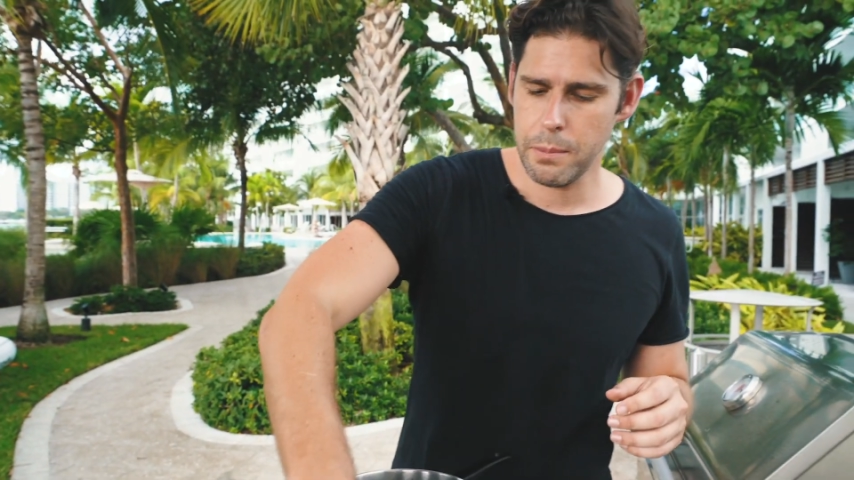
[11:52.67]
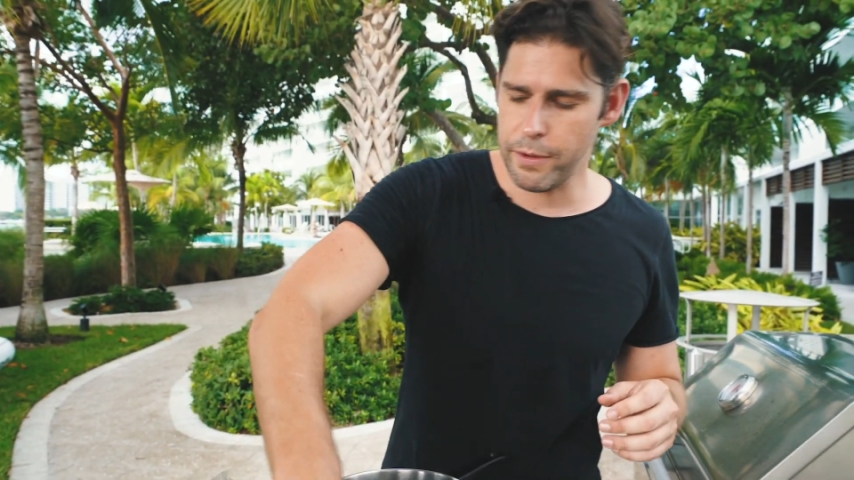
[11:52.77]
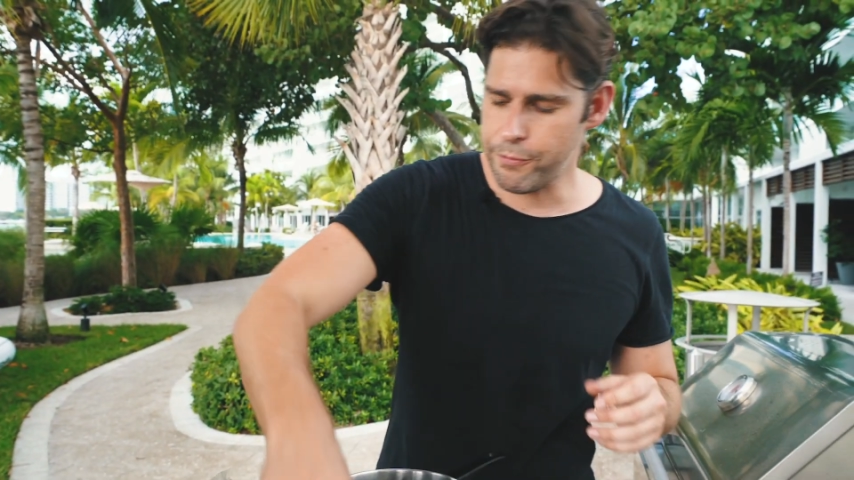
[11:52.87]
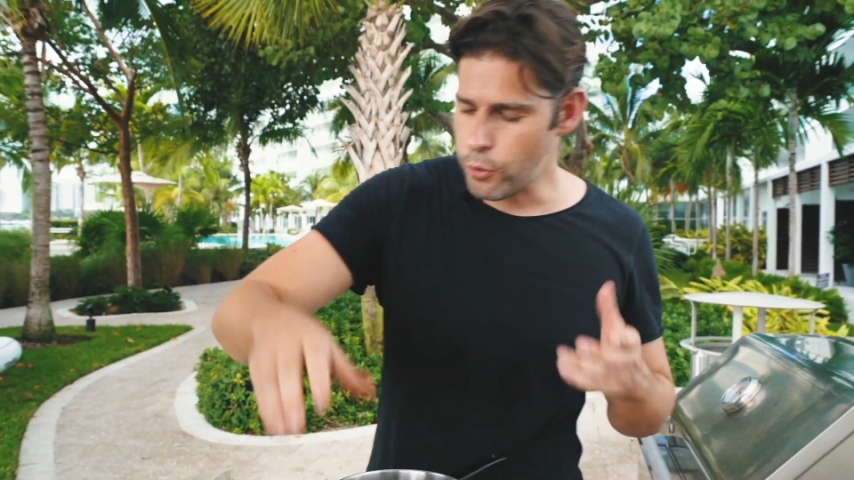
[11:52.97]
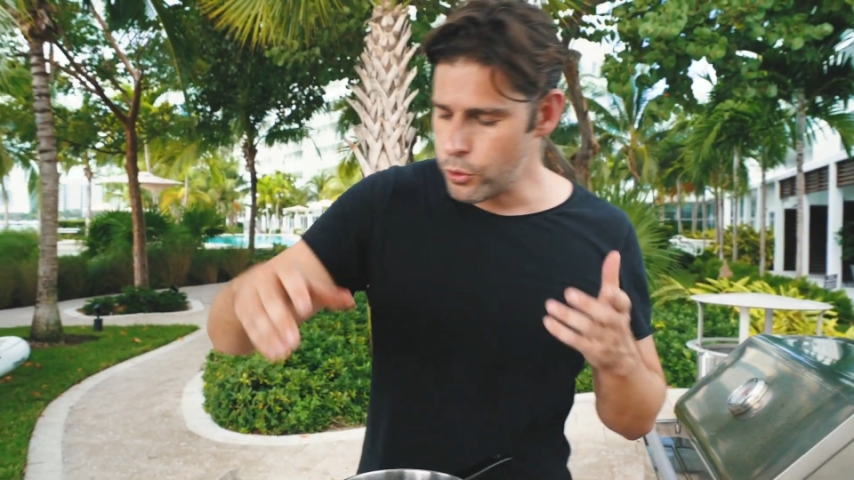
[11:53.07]

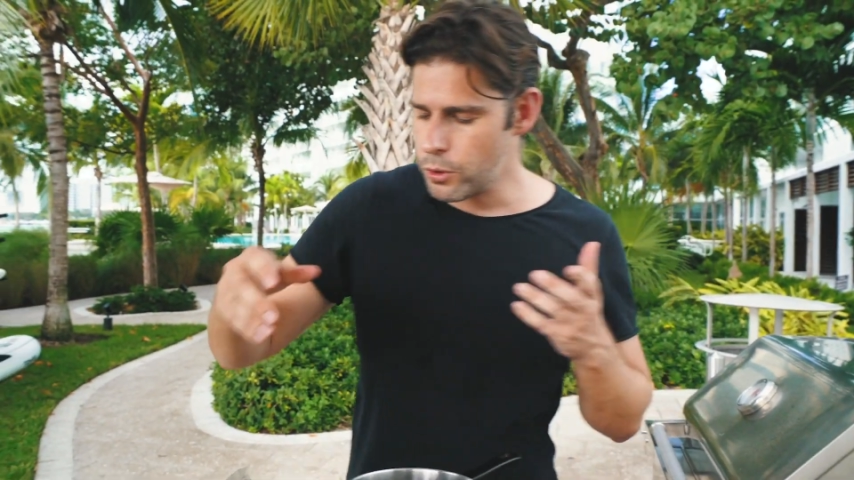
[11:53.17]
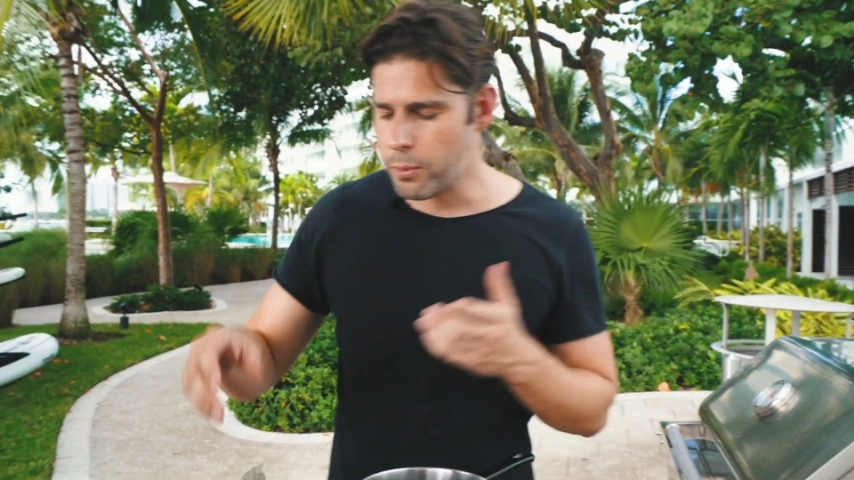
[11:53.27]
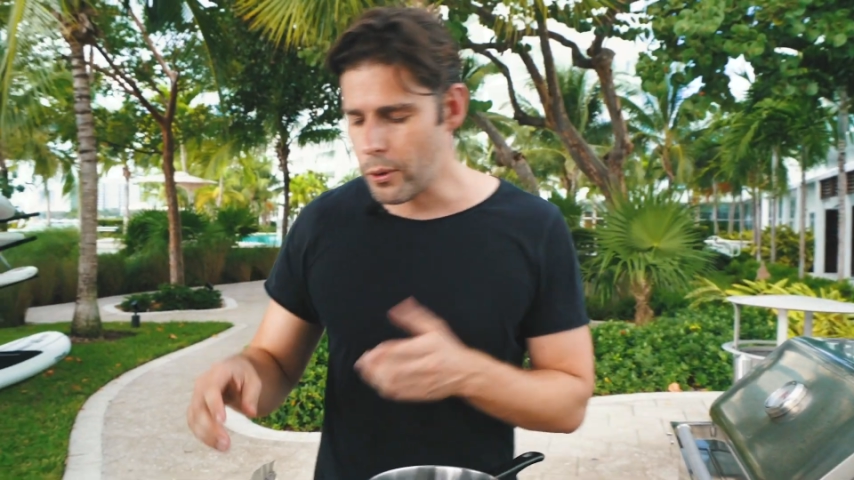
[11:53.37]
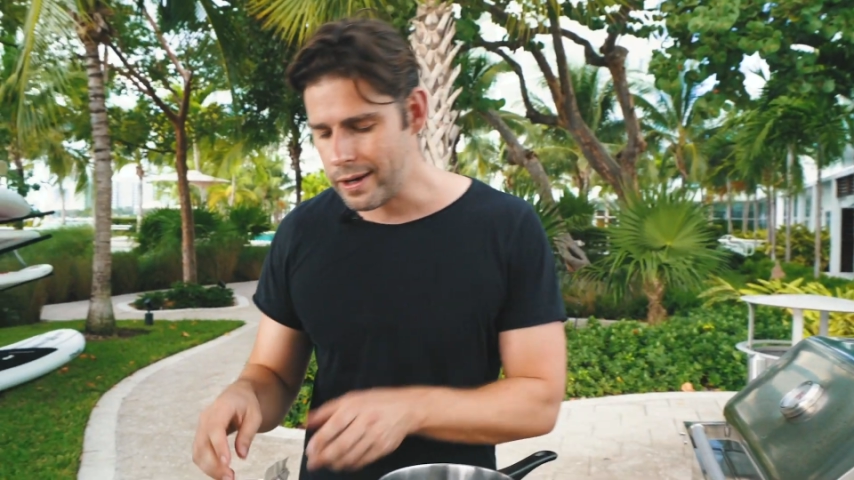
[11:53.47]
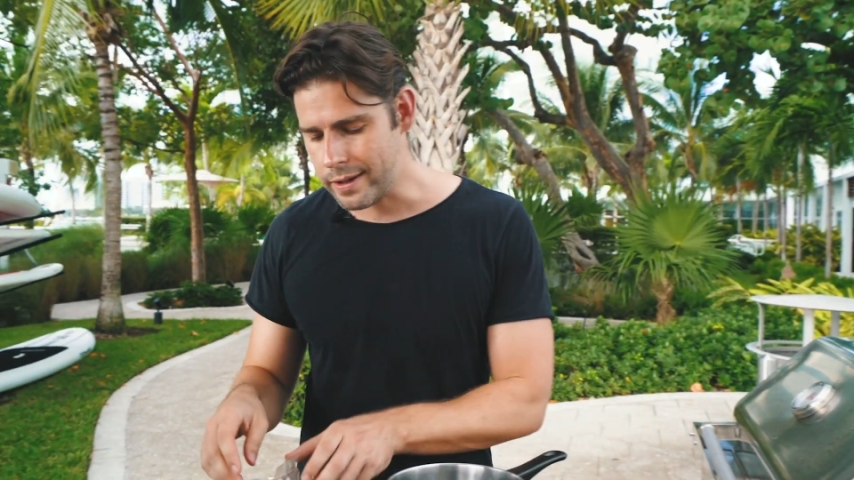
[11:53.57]
before you
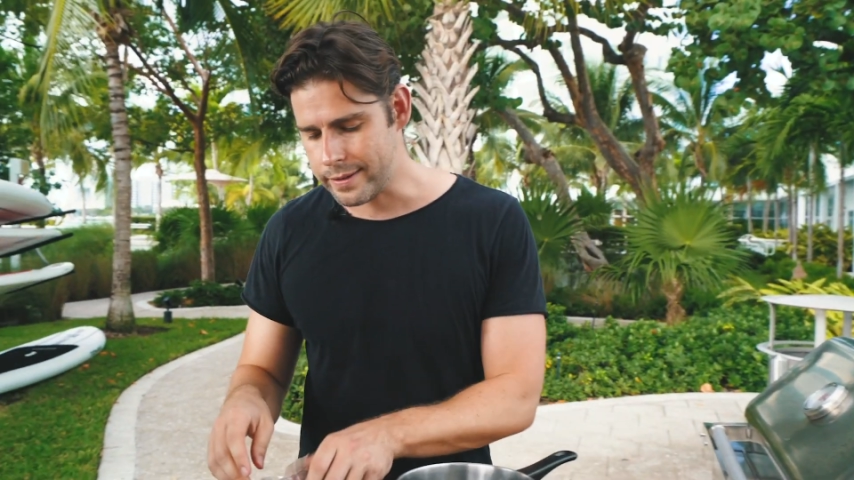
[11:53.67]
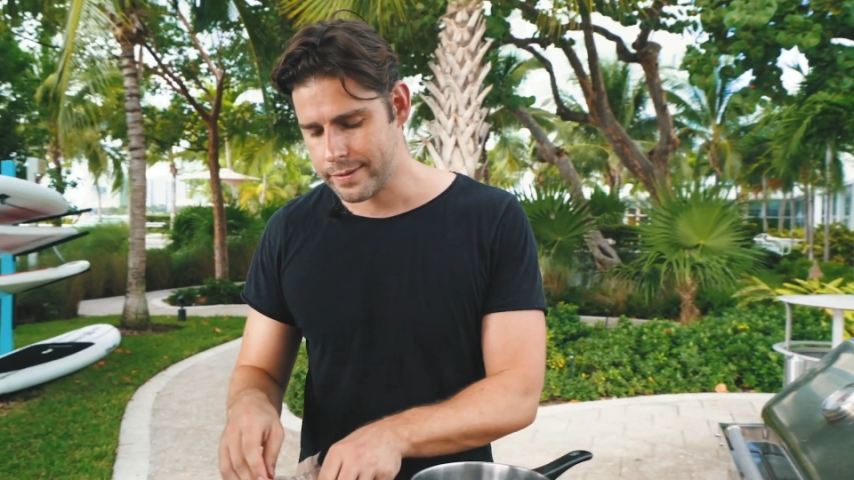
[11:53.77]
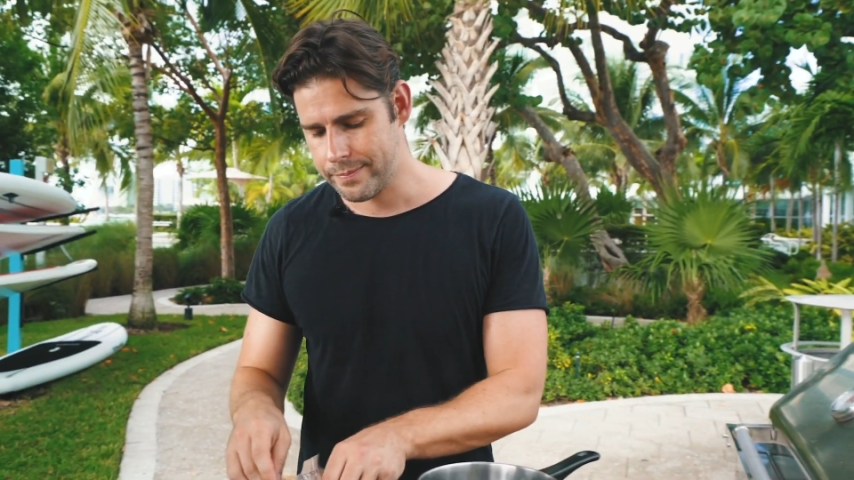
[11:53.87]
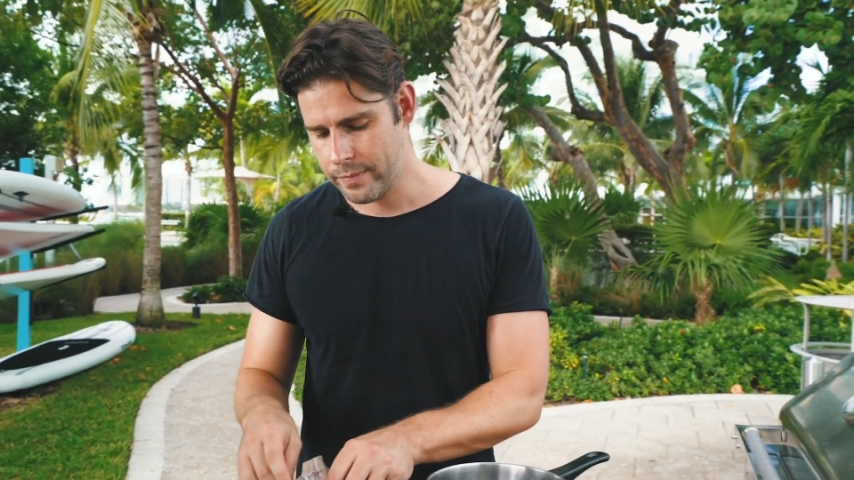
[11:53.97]
boil it.